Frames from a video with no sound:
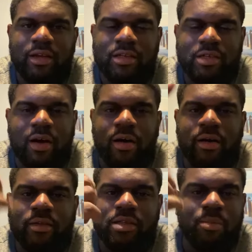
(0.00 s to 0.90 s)

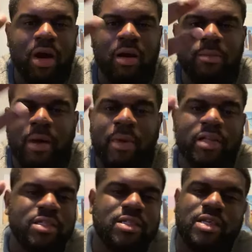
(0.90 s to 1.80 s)
So tomorrow I
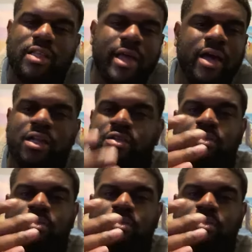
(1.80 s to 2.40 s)
might just sit down and